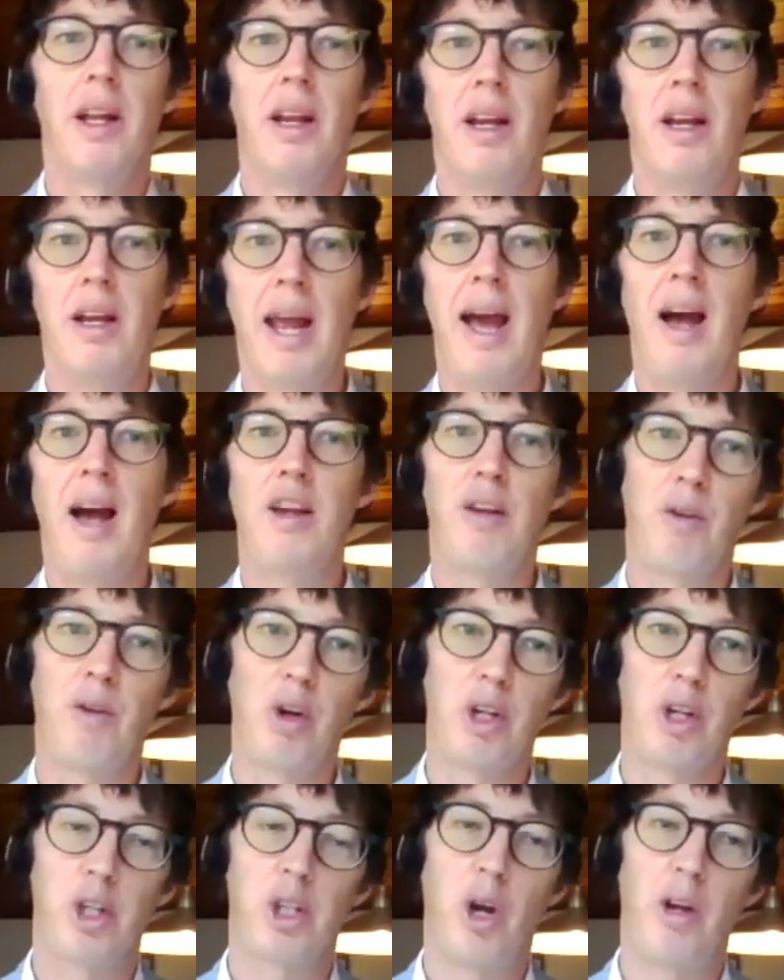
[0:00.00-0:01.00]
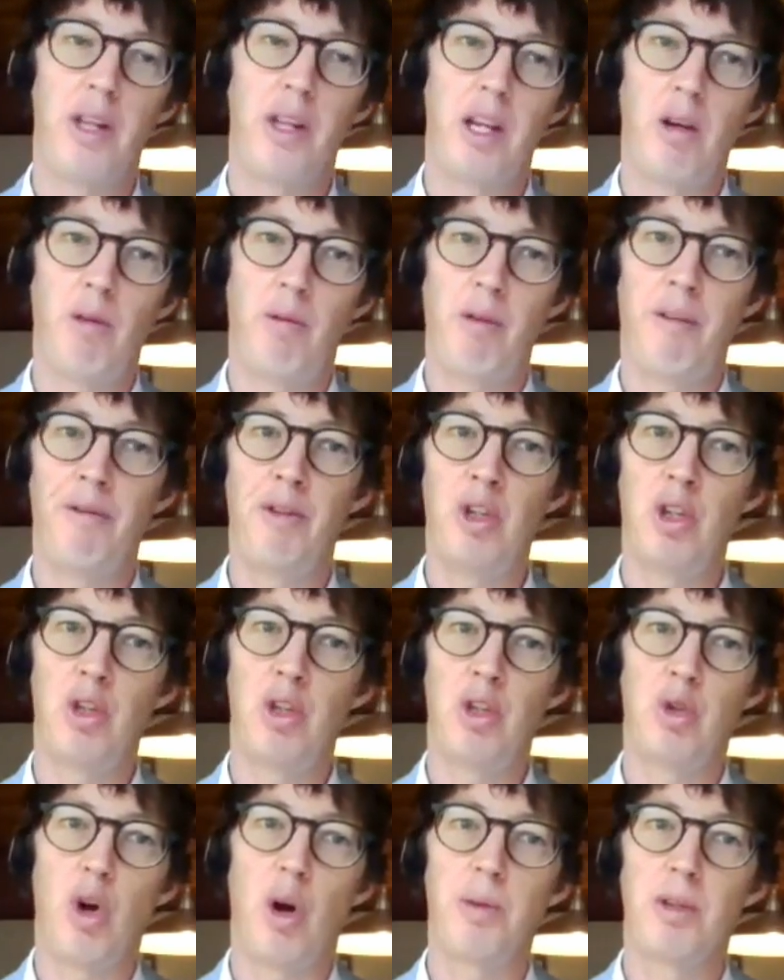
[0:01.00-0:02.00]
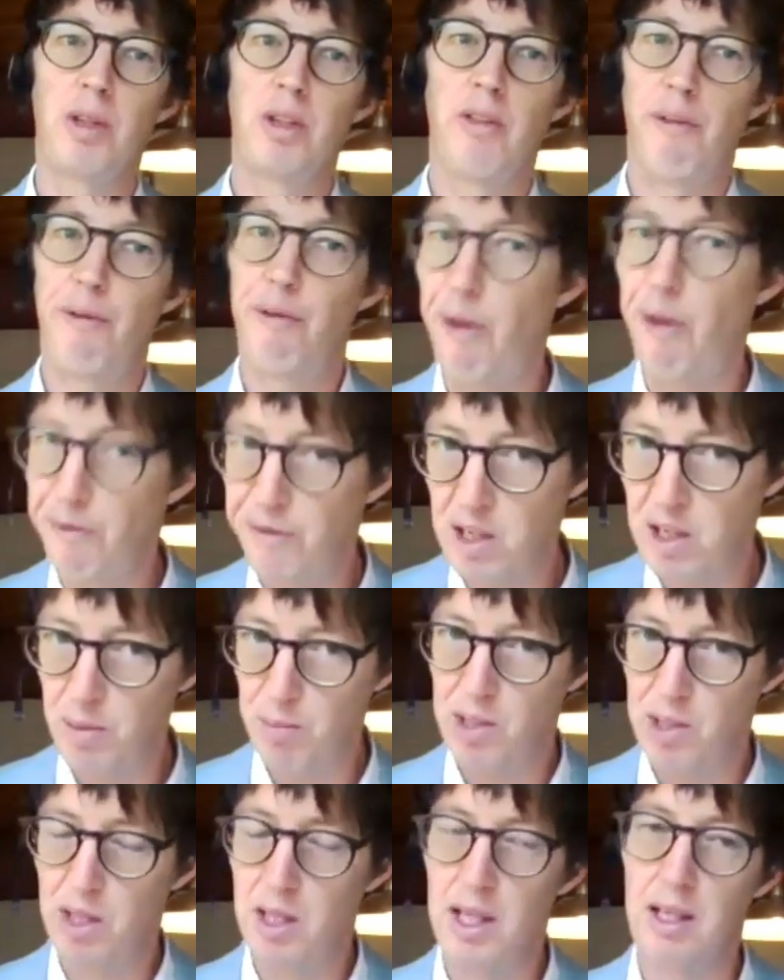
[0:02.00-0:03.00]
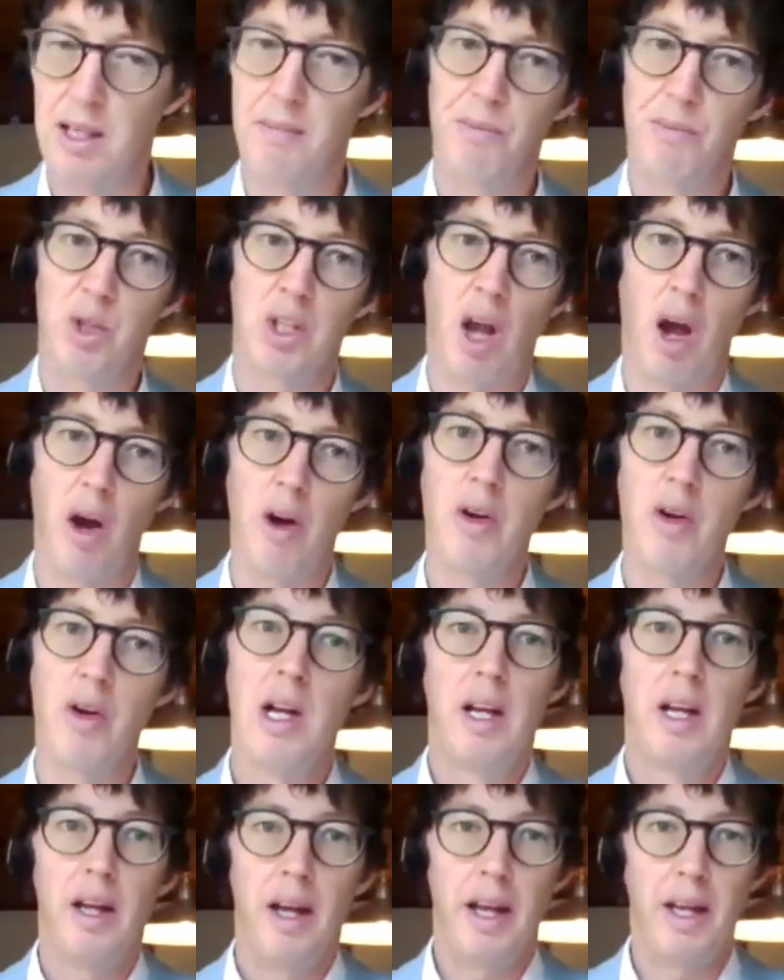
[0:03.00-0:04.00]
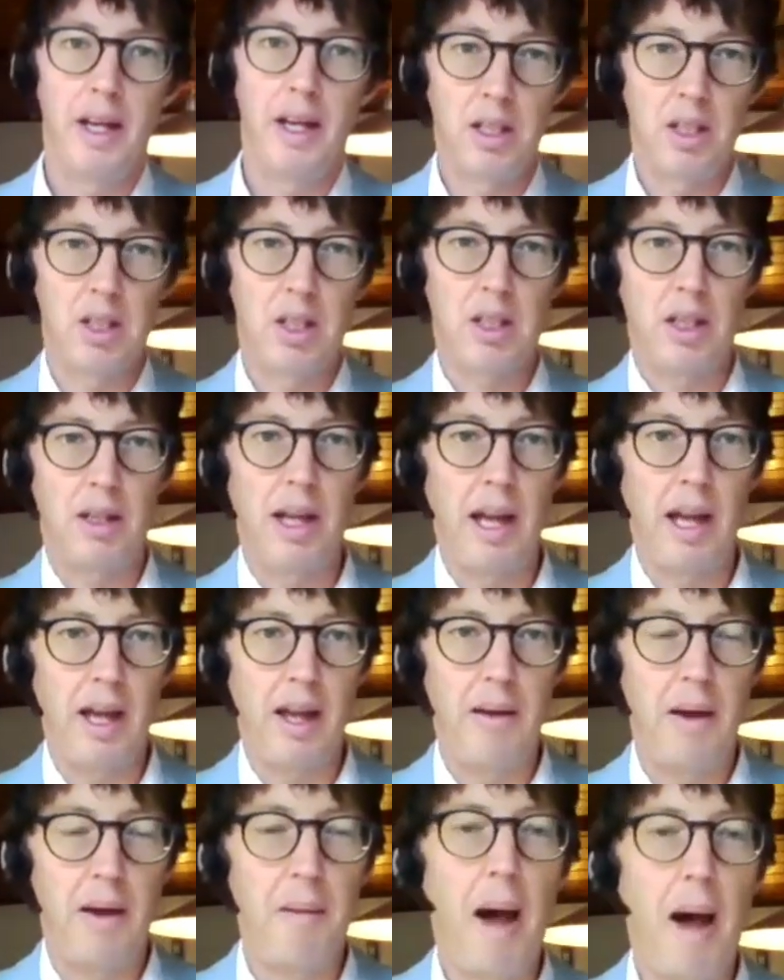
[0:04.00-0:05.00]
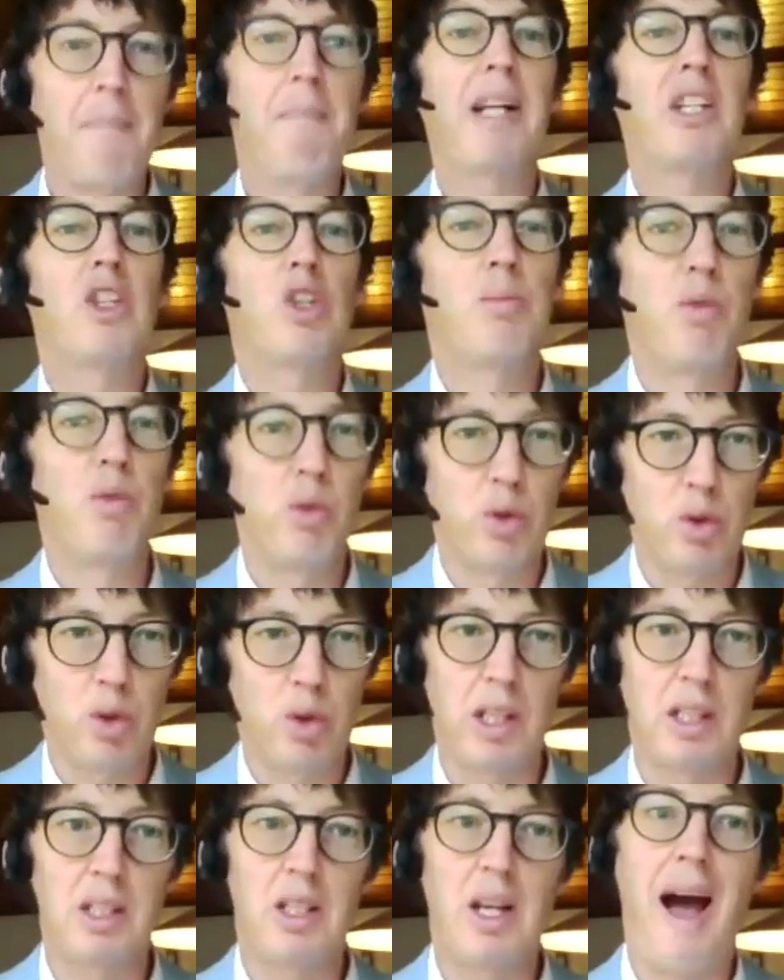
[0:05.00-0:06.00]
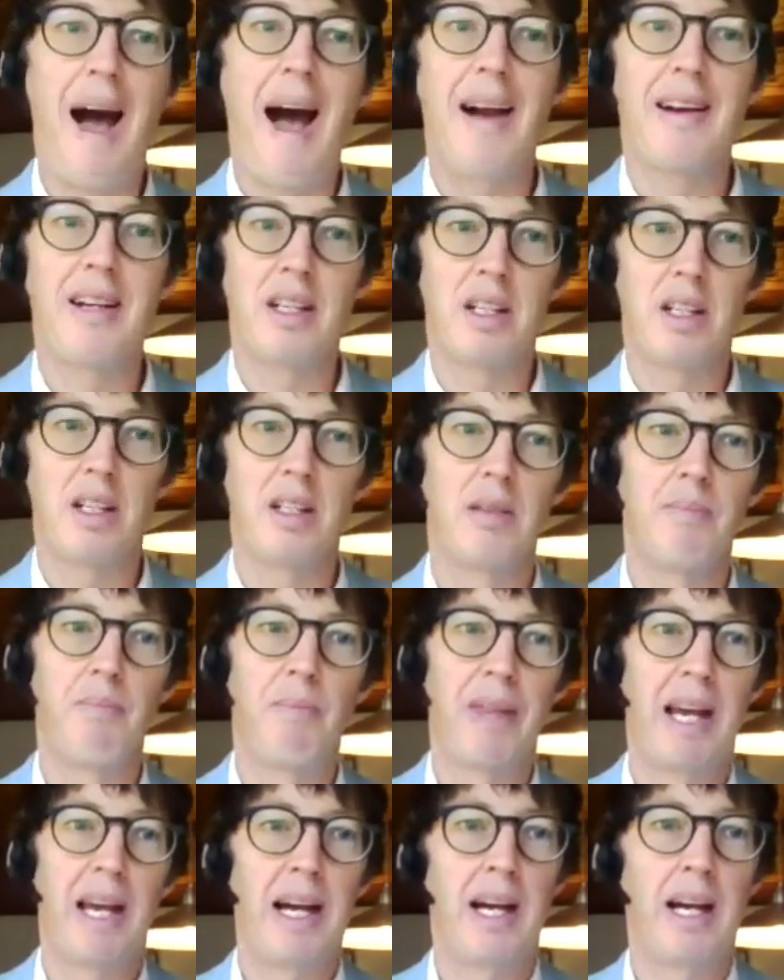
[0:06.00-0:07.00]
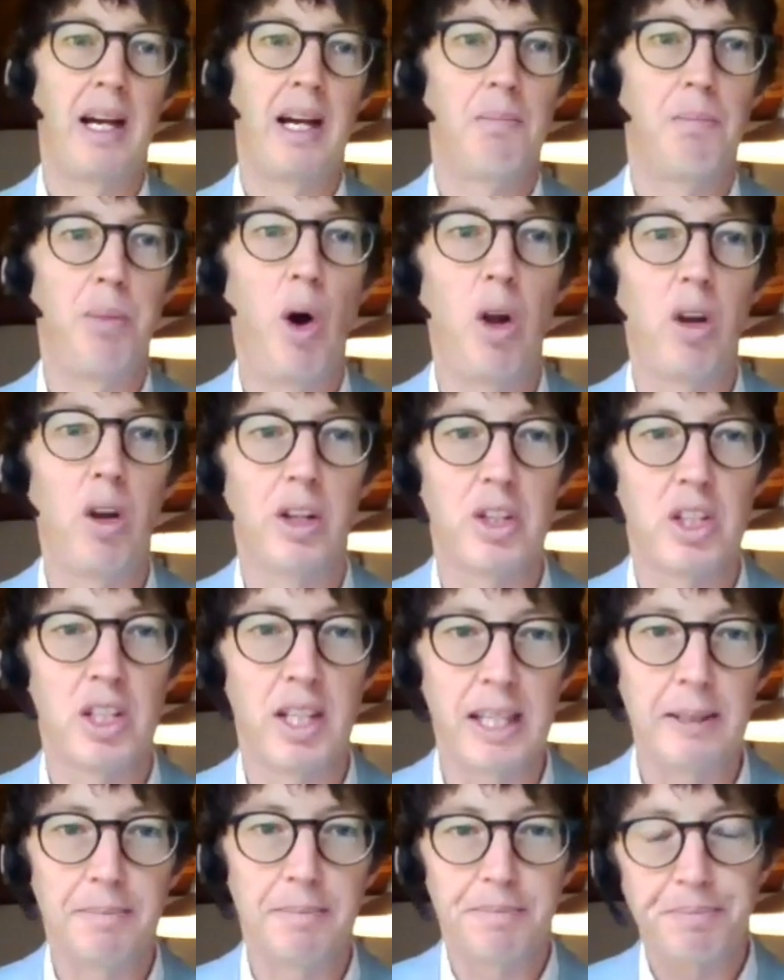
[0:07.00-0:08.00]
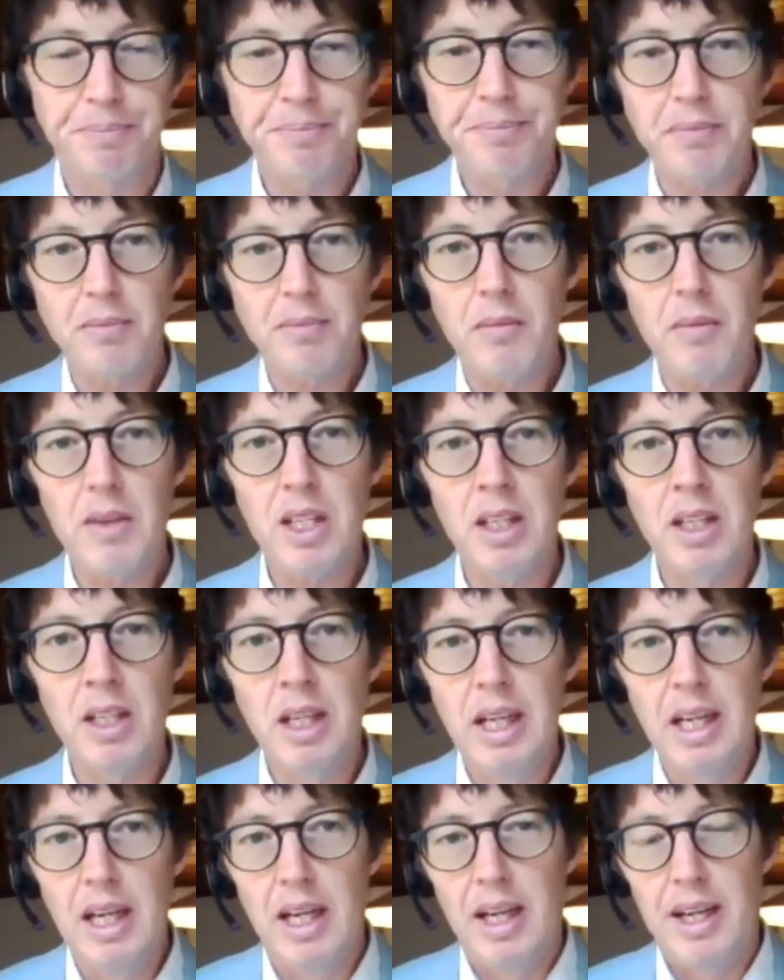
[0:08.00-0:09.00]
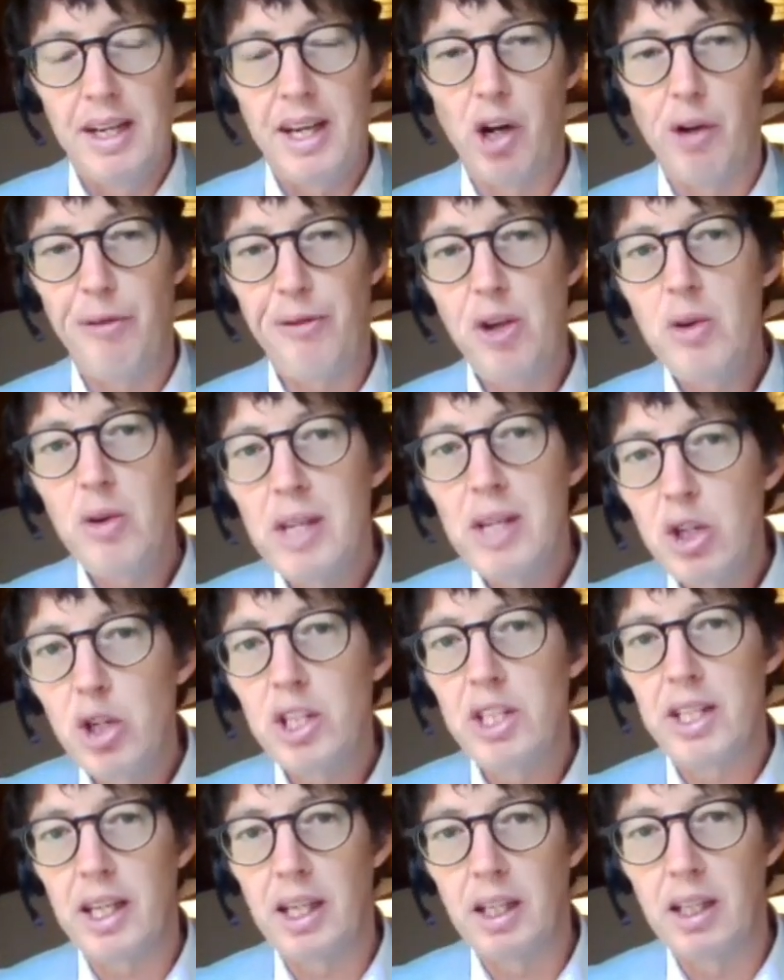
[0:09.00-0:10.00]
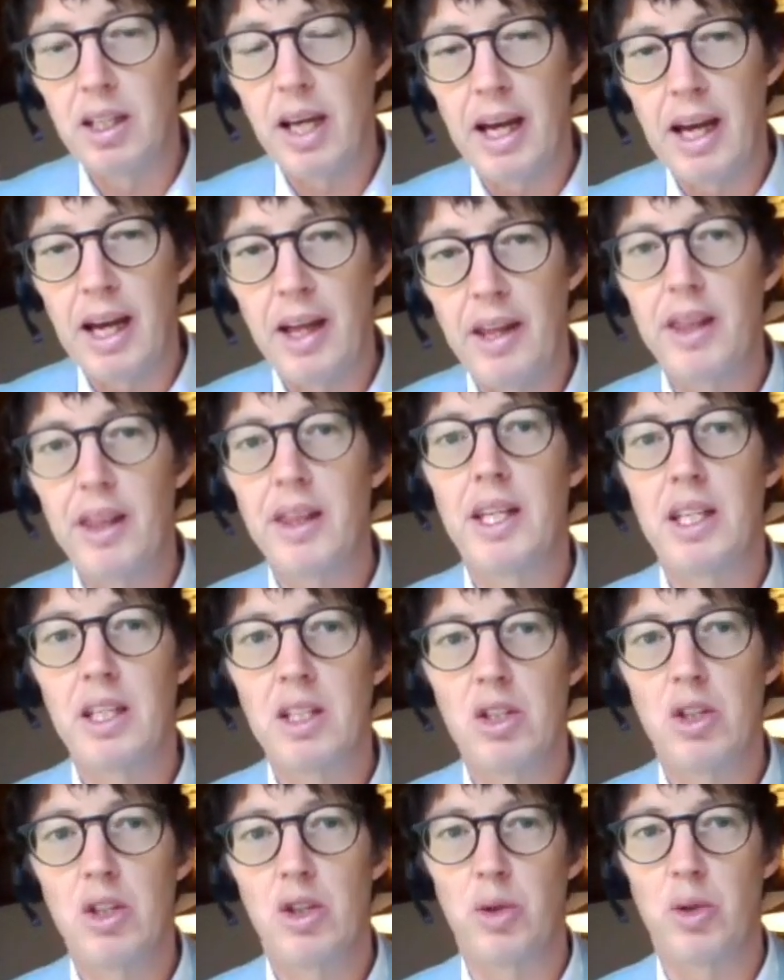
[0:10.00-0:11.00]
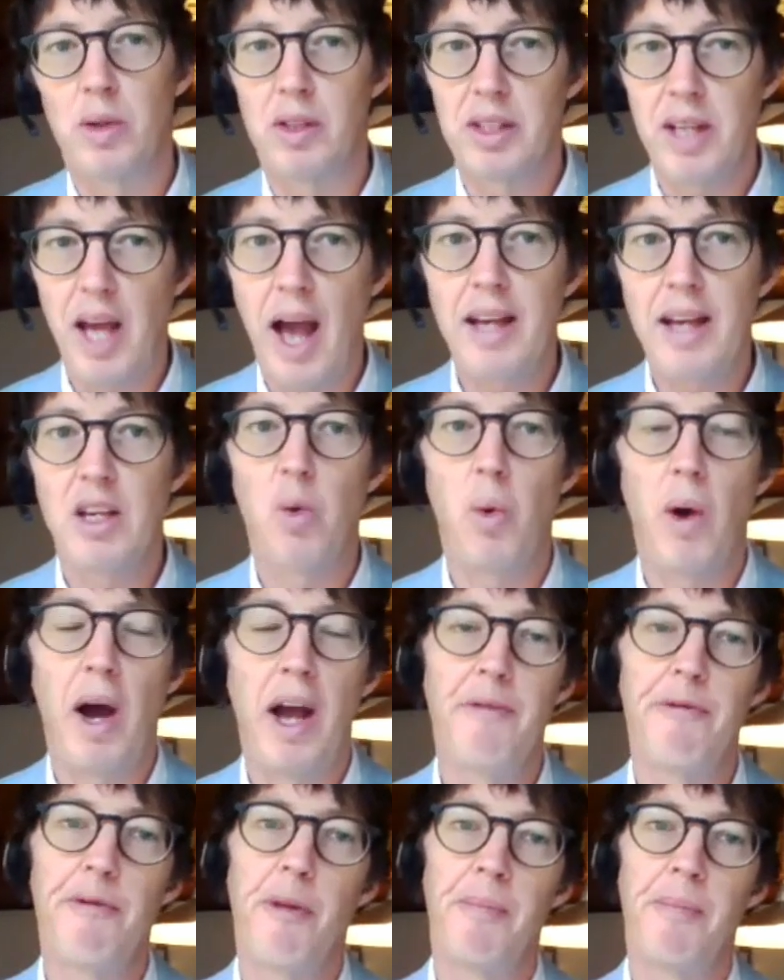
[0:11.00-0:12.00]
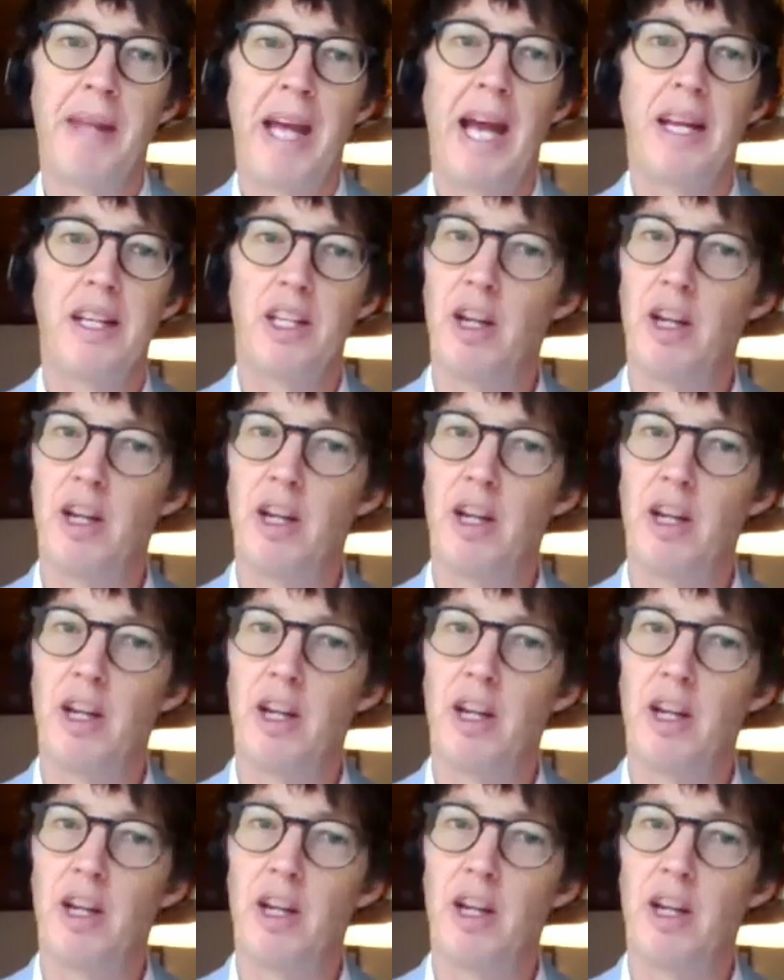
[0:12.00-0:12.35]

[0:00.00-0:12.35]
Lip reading: Now you've got to show that your revenue's dropped 50%. So it is a much more sort of targeted policy. Now, a few interesting things to sort of take away from that.